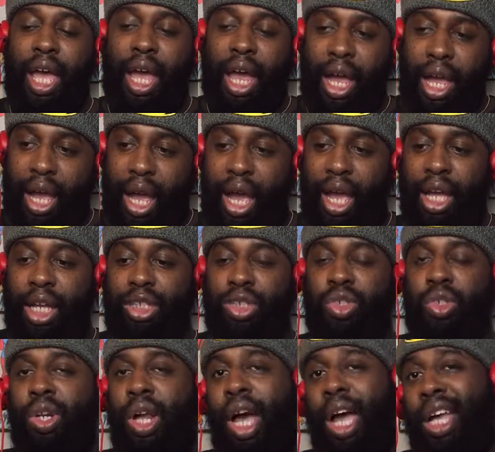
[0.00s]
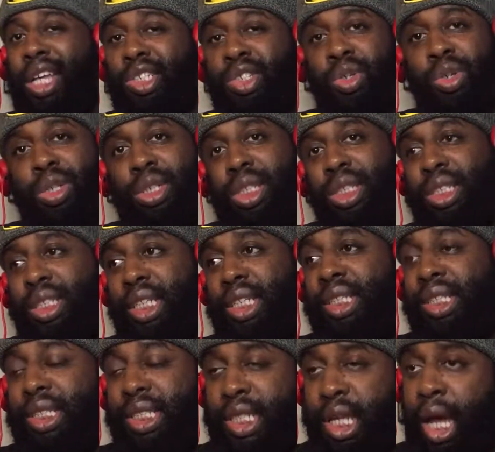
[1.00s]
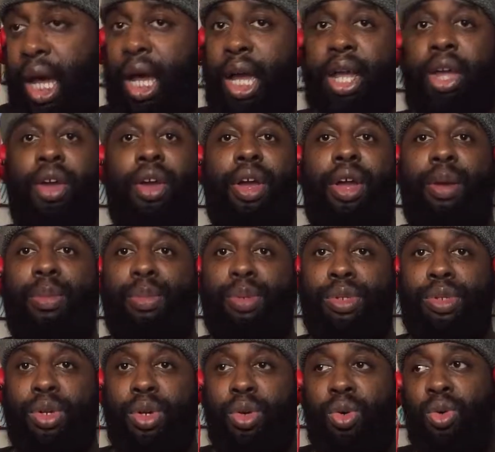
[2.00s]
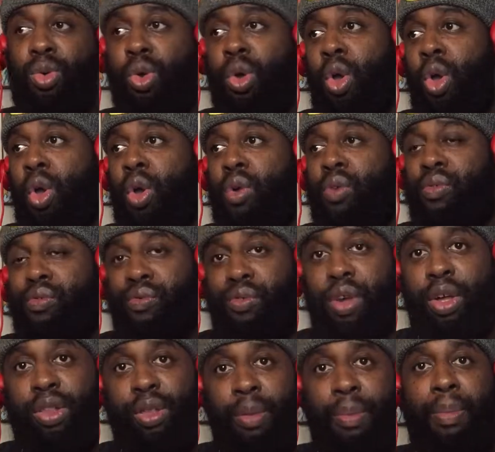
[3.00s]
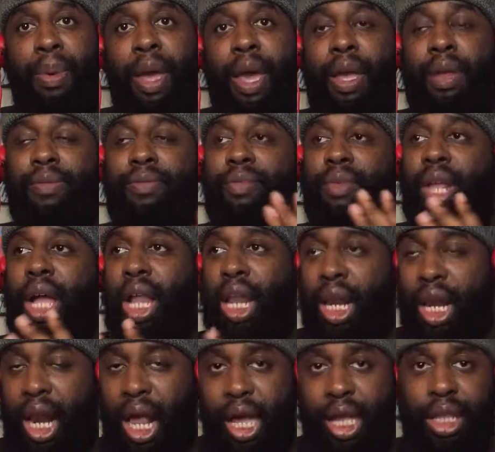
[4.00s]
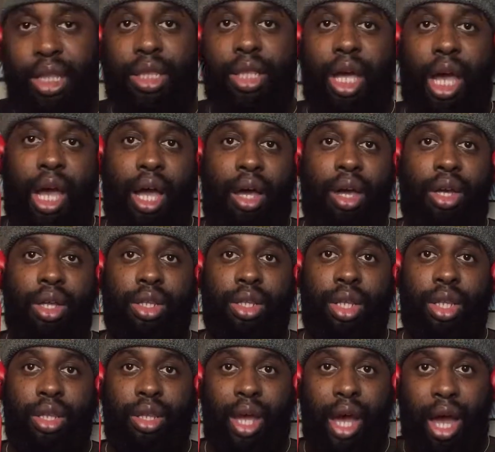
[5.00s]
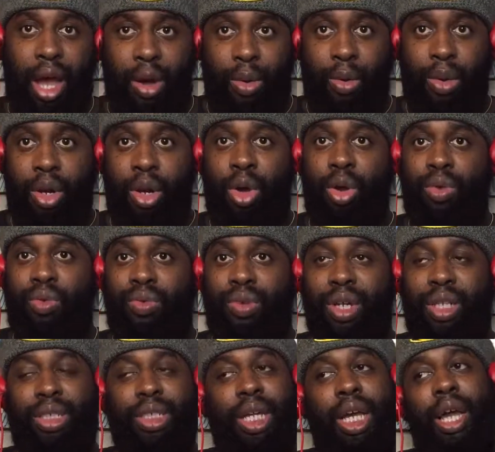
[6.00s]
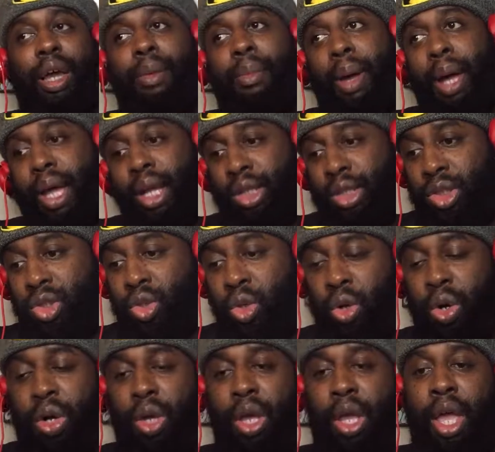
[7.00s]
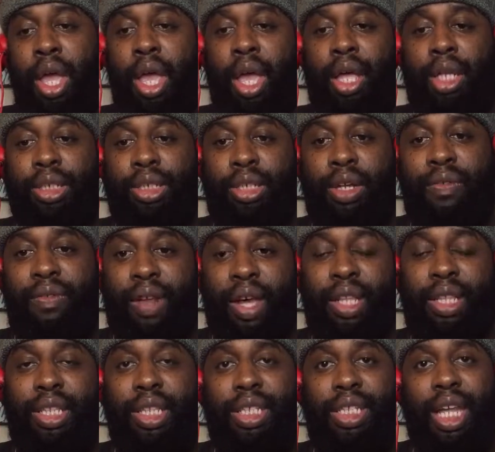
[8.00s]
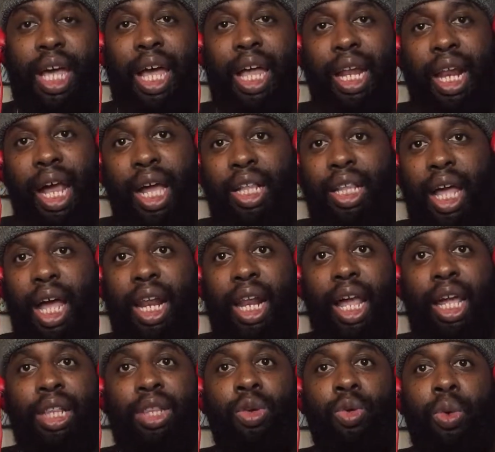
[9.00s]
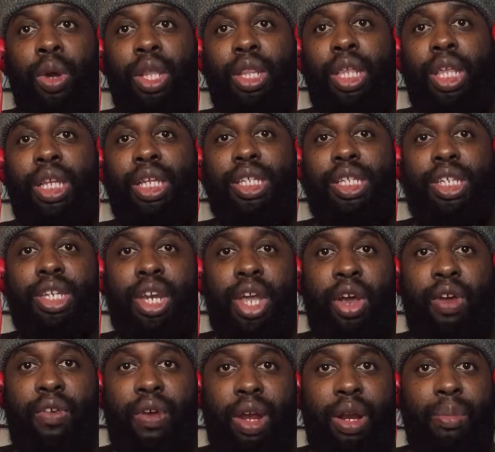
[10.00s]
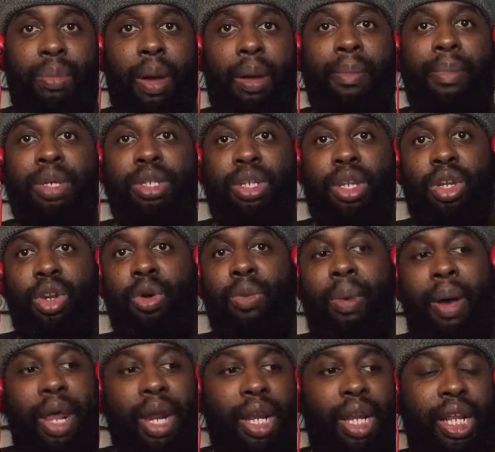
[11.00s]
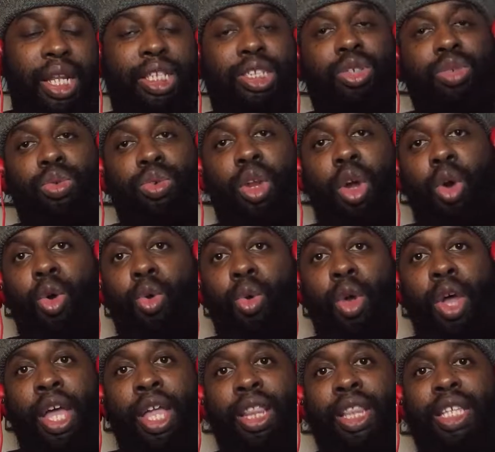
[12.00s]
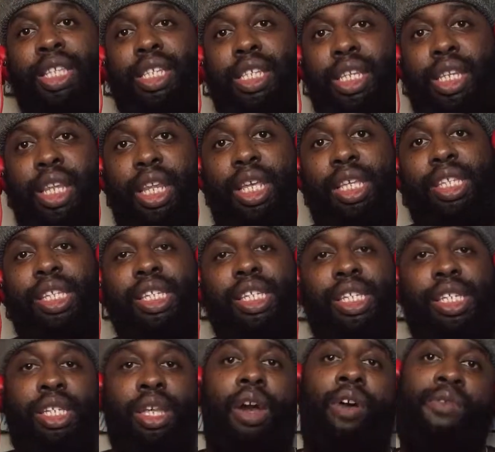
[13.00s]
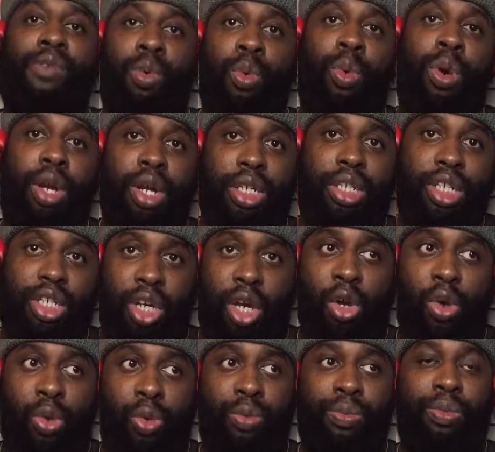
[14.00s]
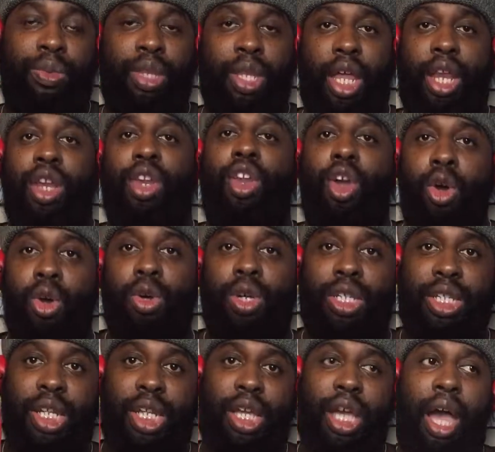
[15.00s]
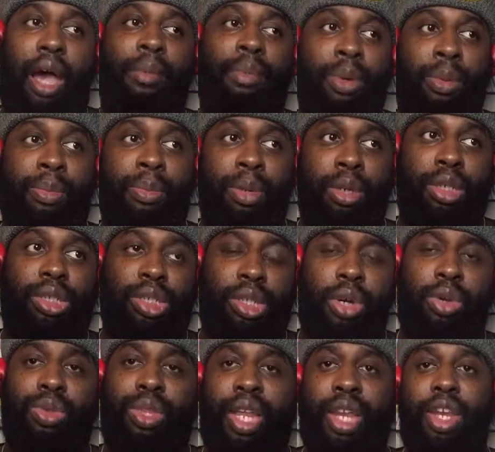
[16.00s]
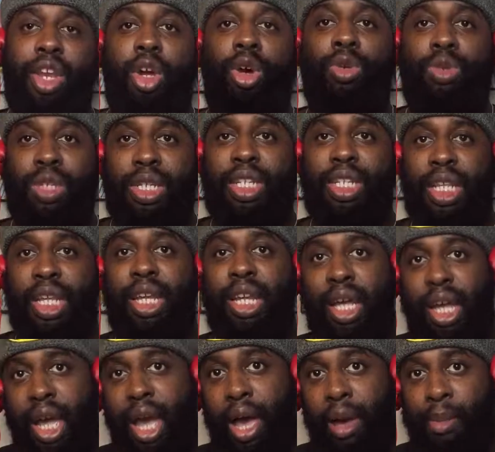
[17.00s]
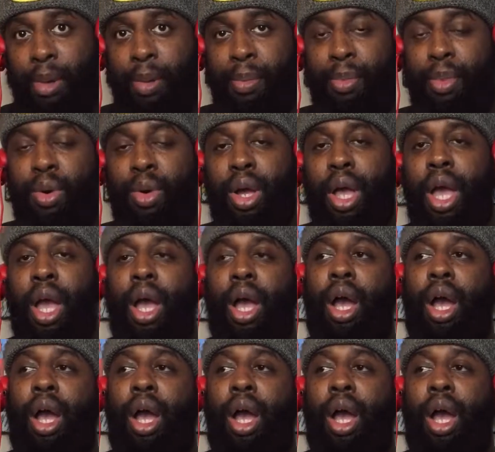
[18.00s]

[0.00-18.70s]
I enjoyed this entire episode front to back. I like the hour long runtime. I enjoy stuff like this. I like the way that it's narrated by Mr. Nobody to let you know this is a self aware show is a comic book show that knows it's in a comic book.